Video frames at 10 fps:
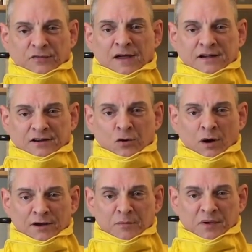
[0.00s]
faded
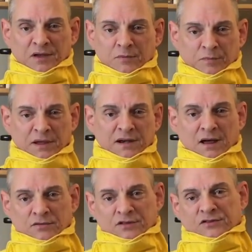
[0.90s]
quite a bit being
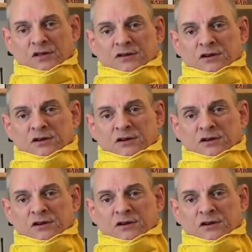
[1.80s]
out in the sun